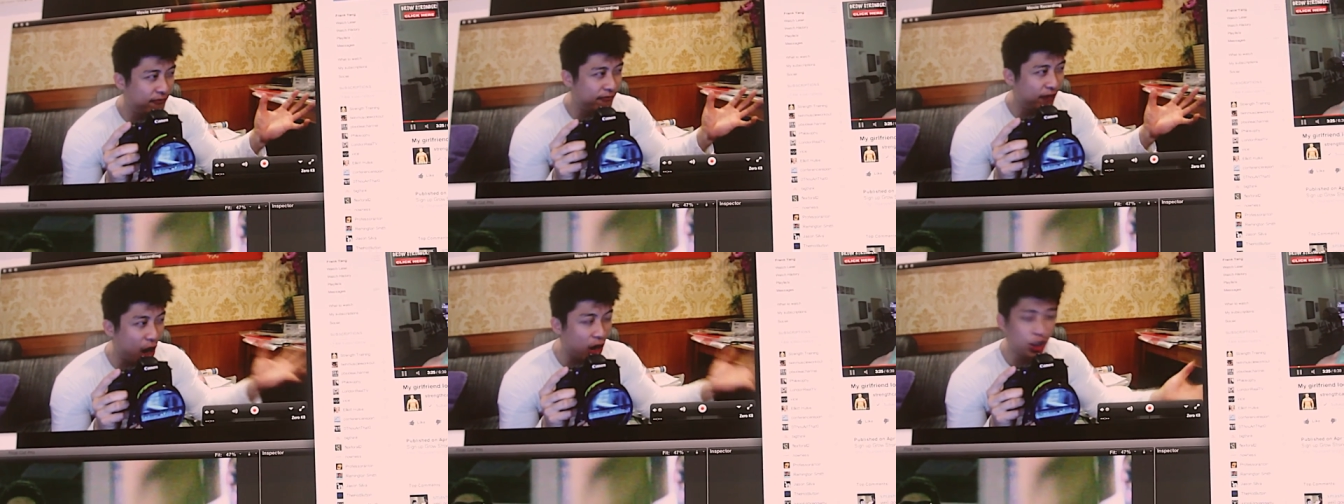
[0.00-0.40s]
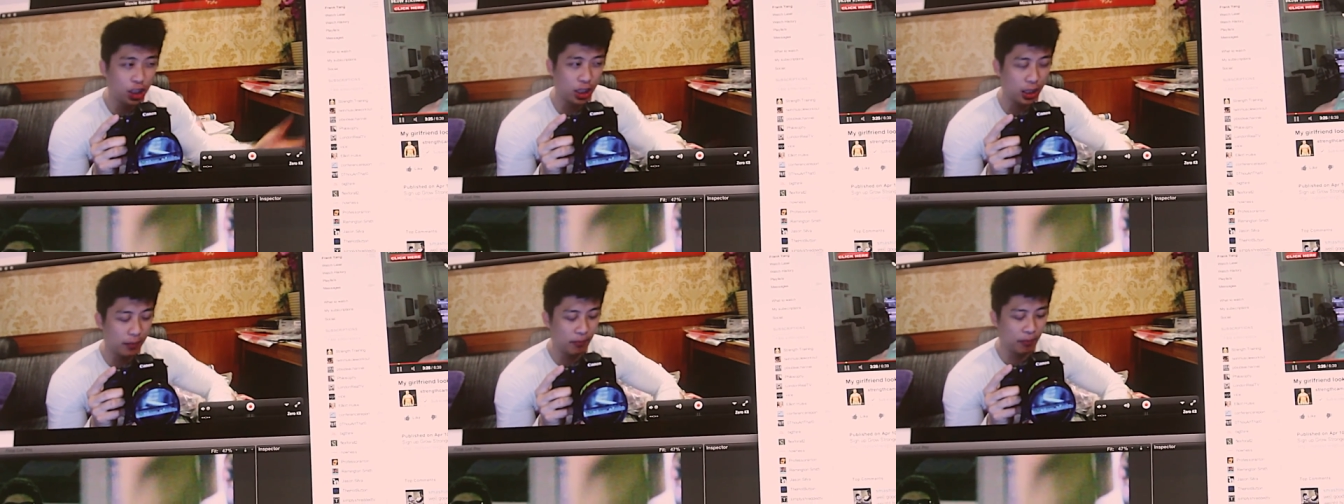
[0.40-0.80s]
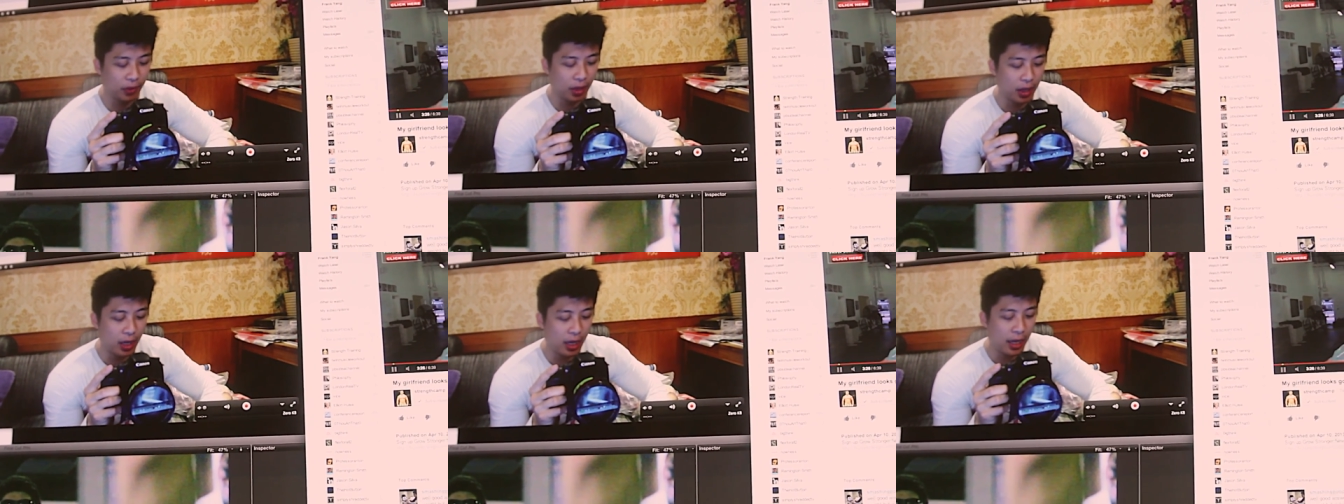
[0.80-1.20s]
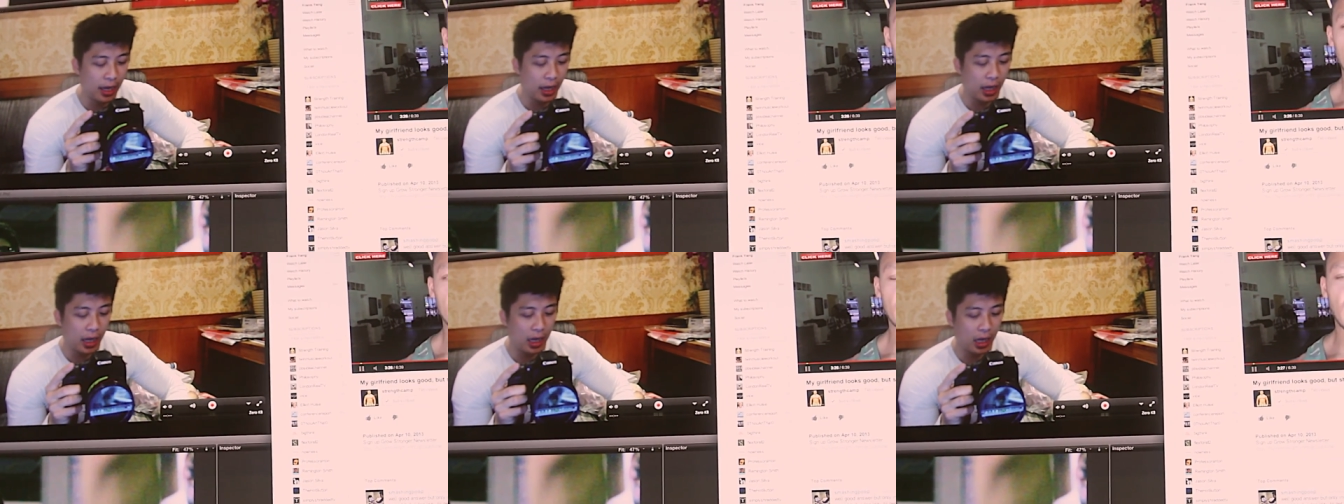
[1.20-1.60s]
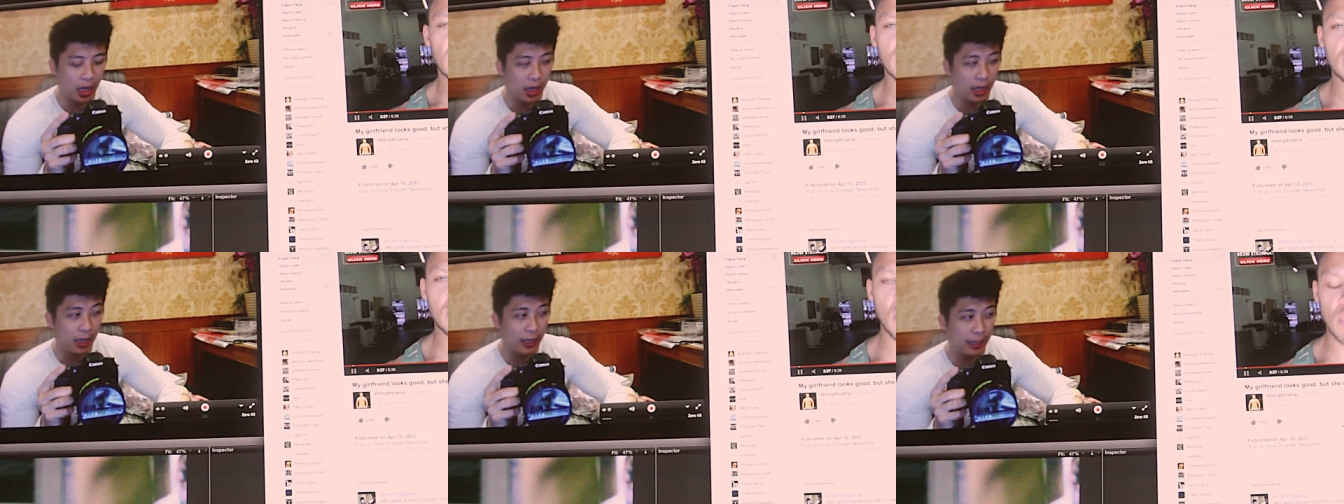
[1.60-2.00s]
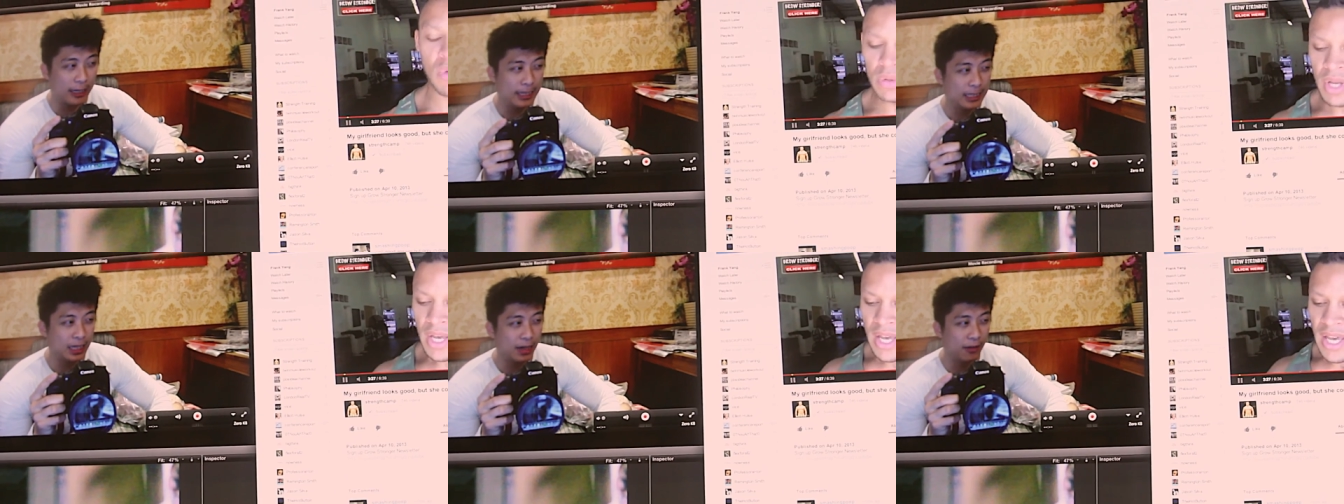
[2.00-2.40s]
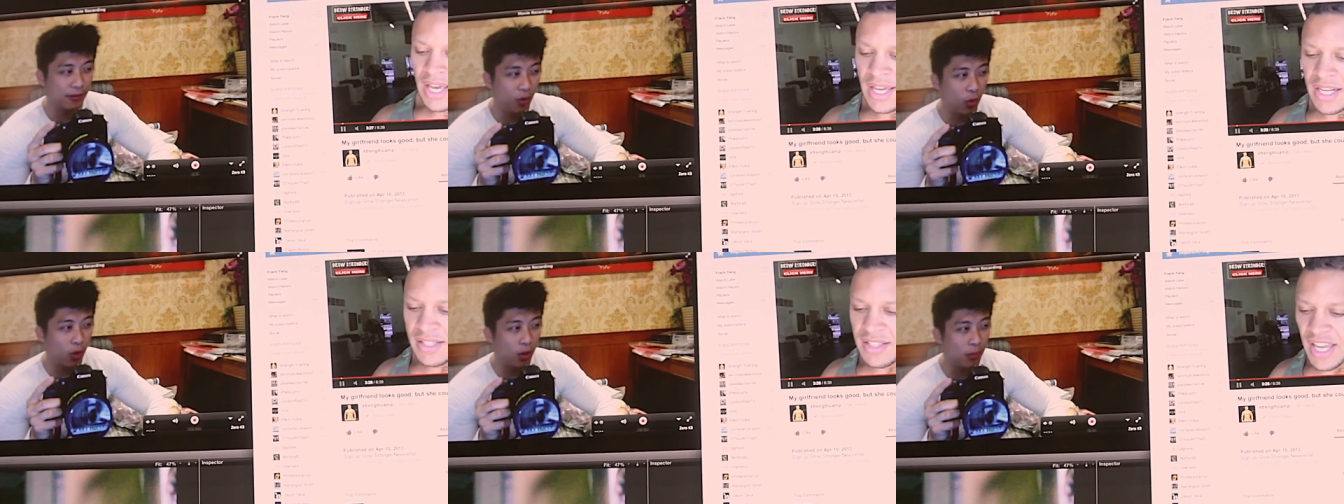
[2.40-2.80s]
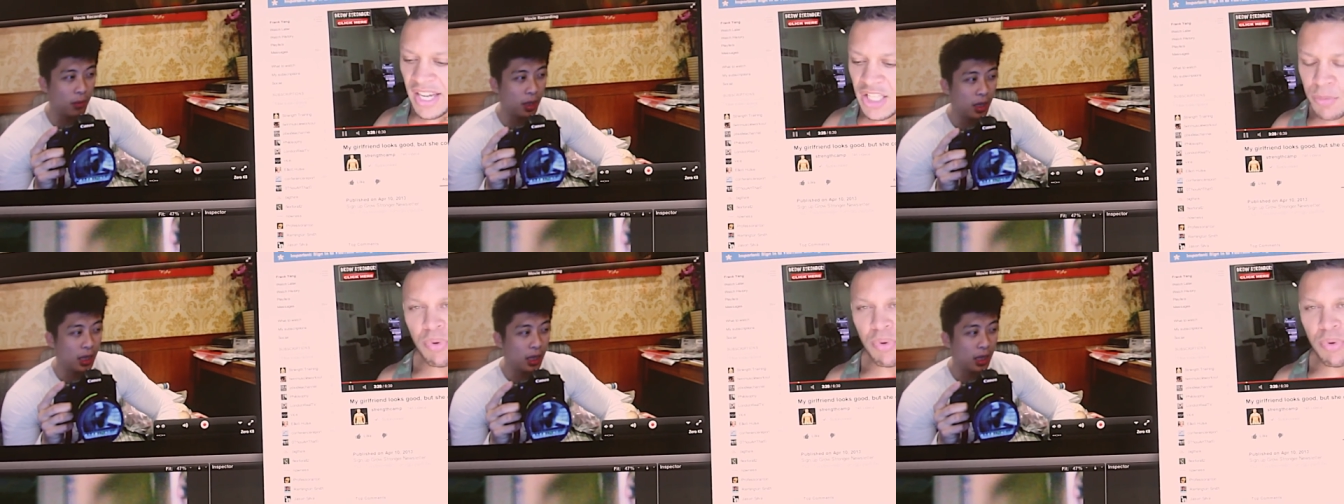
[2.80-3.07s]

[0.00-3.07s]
function uh, instead of form.